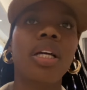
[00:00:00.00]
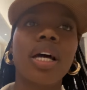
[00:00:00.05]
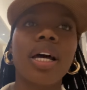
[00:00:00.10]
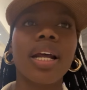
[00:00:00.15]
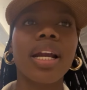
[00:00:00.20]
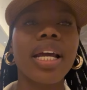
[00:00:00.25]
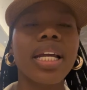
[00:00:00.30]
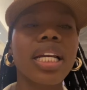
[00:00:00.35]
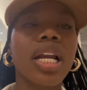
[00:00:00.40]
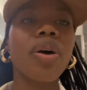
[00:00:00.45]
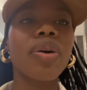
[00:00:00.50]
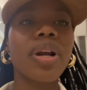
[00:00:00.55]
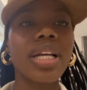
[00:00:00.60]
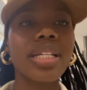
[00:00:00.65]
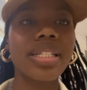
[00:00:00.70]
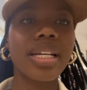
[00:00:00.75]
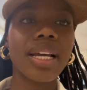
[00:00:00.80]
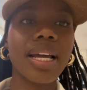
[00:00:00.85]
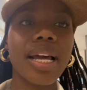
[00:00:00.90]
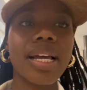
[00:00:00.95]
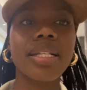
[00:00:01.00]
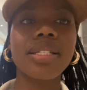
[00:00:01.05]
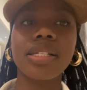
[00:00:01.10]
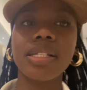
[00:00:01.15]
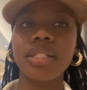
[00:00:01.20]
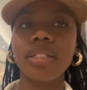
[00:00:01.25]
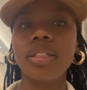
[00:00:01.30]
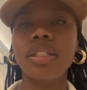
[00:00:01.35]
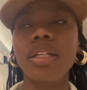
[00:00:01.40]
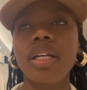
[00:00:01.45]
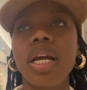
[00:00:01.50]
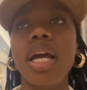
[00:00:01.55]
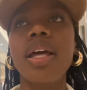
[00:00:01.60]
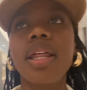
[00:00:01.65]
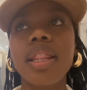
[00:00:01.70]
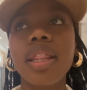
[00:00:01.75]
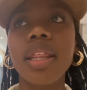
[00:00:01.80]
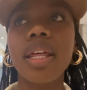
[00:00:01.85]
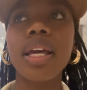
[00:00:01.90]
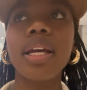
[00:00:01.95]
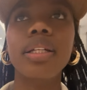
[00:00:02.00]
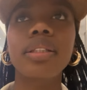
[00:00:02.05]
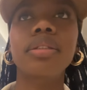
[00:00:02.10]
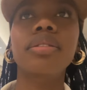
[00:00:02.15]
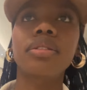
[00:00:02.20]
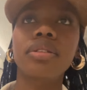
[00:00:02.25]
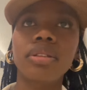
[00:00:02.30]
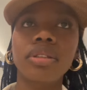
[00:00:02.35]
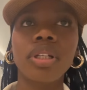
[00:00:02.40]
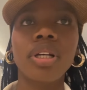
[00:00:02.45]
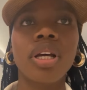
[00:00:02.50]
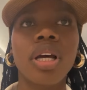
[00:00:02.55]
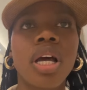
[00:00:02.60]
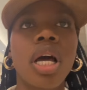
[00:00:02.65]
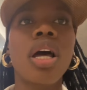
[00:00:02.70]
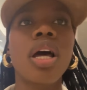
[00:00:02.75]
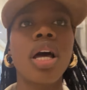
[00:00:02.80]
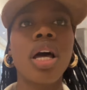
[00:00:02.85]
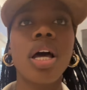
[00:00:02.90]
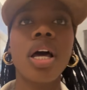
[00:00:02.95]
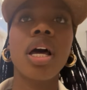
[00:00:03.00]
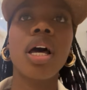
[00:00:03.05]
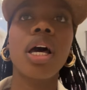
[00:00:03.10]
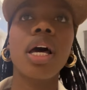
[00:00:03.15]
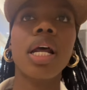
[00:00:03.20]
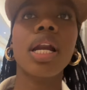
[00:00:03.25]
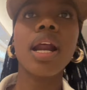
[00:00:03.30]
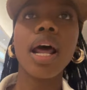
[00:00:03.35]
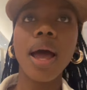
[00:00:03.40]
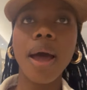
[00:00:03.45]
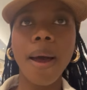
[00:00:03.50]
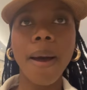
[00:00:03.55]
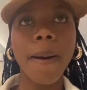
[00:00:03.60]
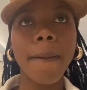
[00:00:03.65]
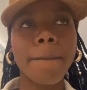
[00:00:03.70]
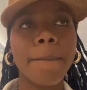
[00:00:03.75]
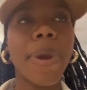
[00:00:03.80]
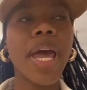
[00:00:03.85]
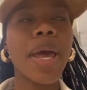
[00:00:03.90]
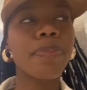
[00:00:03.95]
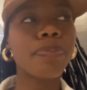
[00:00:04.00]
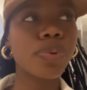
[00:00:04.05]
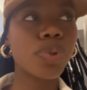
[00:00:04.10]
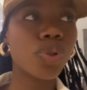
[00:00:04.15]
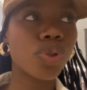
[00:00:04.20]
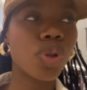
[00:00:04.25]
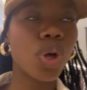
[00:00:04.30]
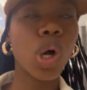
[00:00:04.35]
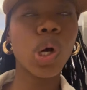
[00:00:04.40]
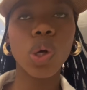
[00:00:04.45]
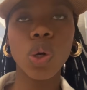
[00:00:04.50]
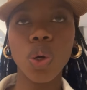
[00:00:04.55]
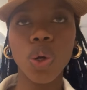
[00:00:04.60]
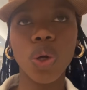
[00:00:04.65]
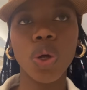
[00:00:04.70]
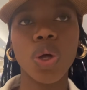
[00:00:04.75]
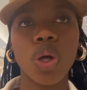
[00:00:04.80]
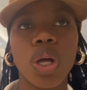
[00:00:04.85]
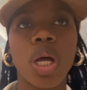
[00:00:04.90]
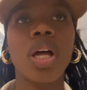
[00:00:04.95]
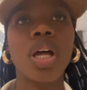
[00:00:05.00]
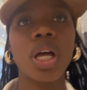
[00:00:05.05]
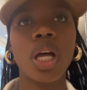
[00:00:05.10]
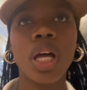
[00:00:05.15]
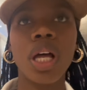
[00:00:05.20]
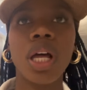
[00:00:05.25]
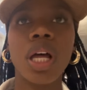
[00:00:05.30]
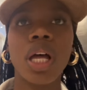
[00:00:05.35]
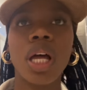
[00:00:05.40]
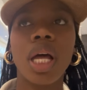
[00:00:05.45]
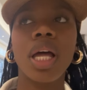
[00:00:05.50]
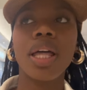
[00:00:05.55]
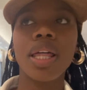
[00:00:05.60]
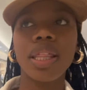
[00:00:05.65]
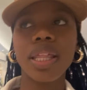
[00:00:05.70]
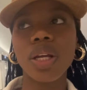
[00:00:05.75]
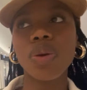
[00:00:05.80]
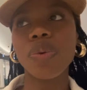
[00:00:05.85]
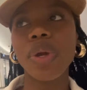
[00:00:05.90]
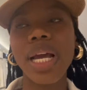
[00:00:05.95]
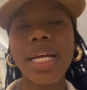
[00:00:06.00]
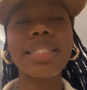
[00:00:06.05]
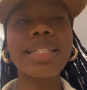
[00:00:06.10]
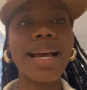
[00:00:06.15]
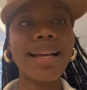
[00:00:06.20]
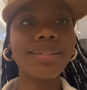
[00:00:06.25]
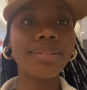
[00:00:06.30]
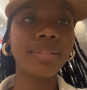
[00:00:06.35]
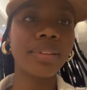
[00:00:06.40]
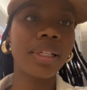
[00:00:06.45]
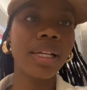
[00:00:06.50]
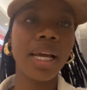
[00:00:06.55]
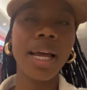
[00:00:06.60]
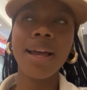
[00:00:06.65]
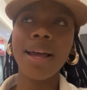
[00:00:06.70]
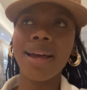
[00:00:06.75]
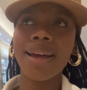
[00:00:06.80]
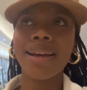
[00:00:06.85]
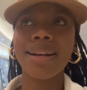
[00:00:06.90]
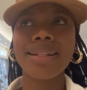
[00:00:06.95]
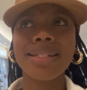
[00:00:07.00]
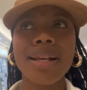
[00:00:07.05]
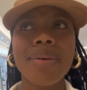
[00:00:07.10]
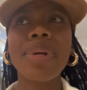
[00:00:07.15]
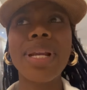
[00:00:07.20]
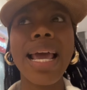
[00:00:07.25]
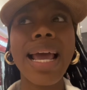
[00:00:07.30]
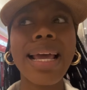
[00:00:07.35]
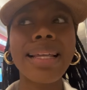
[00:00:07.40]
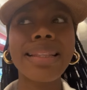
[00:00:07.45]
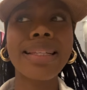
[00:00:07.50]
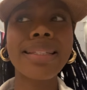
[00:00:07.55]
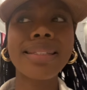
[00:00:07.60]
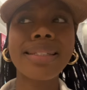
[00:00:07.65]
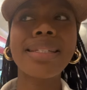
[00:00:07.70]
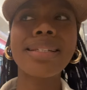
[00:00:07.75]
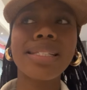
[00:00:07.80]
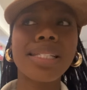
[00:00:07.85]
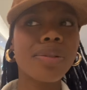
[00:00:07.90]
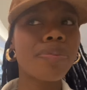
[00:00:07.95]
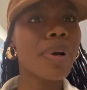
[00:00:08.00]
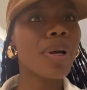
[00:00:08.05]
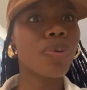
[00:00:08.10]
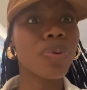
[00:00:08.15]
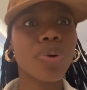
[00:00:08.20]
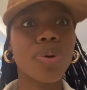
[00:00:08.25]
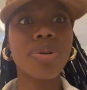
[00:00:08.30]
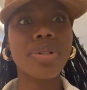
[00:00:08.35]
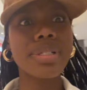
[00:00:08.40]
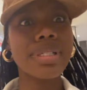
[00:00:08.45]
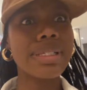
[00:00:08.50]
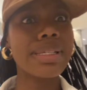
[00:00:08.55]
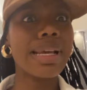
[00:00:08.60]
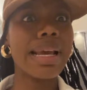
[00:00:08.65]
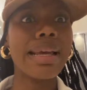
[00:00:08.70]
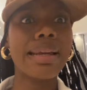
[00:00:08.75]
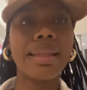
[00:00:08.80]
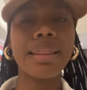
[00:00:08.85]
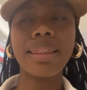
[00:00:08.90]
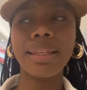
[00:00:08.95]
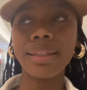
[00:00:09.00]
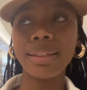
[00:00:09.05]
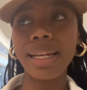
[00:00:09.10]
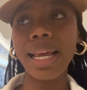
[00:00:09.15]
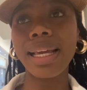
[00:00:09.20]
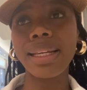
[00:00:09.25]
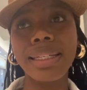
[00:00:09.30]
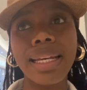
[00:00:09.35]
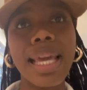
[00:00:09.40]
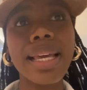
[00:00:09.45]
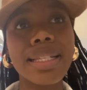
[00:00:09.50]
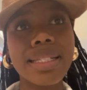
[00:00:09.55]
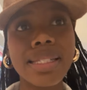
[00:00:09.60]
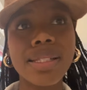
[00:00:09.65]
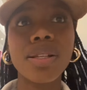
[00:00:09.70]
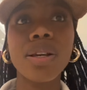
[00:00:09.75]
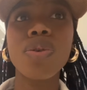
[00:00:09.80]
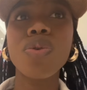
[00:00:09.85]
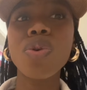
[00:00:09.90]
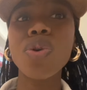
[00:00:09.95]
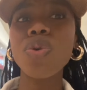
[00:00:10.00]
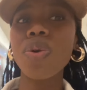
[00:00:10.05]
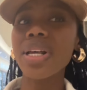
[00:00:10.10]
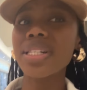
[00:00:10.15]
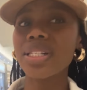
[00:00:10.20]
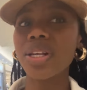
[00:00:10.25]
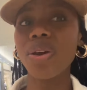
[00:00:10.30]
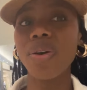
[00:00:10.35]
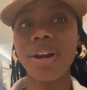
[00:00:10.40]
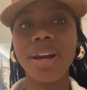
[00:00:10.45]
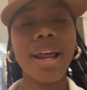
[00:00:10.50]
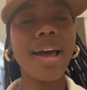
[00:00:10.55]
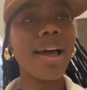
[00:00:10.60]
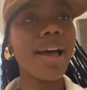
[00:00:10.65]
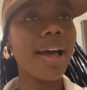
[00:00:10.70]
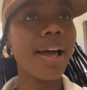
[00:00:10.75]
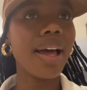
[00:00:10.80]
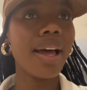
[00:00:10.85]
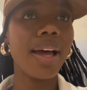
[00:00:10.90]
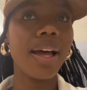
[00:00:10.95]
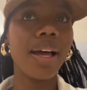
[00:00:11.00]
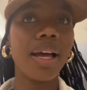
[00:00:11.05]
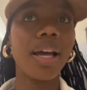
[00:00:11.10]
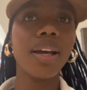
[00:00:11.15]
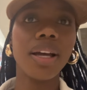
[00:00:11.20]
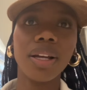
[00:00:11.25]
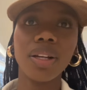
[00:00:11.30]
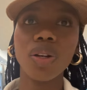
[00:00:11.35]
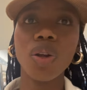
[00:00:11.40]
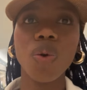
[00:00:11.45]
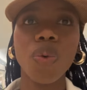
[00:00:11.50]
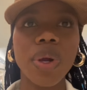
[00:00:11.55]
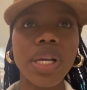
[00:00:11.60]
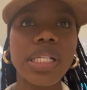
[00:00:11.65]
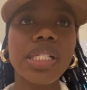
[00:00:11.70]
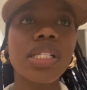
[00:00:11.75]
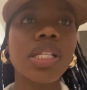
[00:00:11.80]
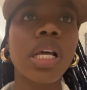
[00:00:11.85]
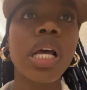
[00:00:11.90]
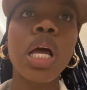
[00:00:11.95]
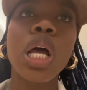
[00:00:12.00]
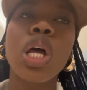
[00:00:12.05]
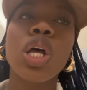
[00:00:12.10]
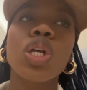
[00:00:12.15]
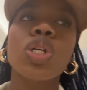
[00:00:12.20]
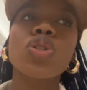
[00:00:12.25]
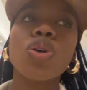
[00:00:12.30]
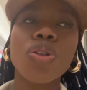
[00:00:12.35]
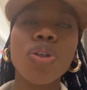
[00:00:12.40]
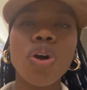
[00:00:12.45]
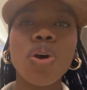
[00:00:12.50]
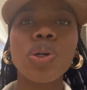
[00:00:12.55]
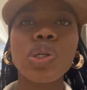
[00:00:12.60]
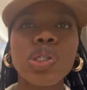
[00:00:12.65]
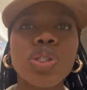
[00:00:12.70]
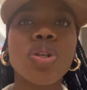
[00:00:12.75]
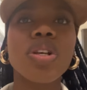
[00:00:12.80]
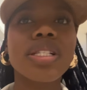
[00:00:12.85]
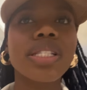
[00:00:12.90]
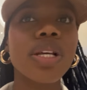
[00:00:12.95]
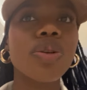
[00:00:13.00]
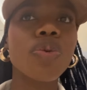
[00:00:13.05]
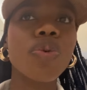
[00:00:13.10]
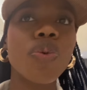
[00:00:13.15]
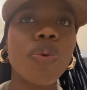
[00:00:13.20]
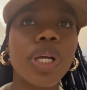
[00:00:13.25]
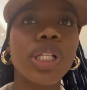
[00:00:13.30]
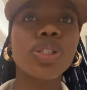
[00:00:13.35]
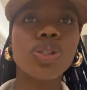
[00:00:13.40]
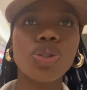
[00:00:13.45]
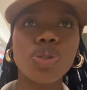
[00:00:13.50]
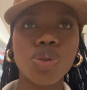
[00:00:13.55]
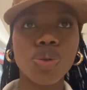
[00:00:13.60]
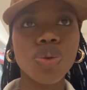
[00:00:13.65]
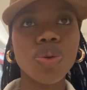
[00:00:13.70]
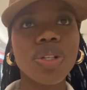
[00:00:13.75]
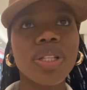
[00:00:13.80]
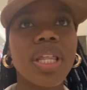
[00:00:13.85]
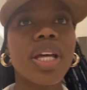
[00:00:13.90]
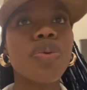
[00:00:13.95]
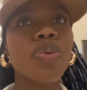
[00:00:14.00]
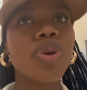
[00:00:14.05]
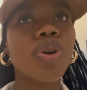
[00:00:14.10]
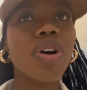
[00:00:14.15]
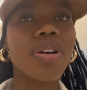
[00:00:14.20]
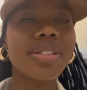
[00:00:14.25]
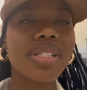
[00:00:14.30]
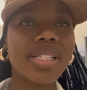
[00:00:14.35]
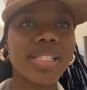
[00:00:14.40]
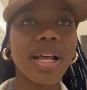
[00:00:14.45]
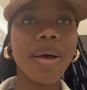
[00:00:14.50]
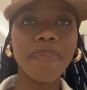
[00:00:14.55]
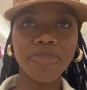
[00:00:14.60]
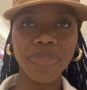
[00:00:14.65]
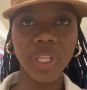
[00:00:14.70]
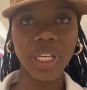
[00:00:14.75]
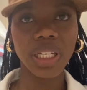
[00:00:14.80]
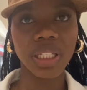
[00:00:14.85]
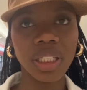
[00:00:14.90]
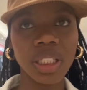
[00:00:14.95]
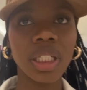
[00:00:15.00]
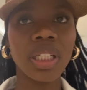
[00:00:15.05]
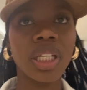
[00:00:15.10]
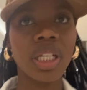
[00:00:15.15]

Right now, Rachekasi, and then ra pep store. Then we are done. Razamila identity, but we couldn't see anything. Like next, Woolworths or no ways. So the only stores that we went to that we got something,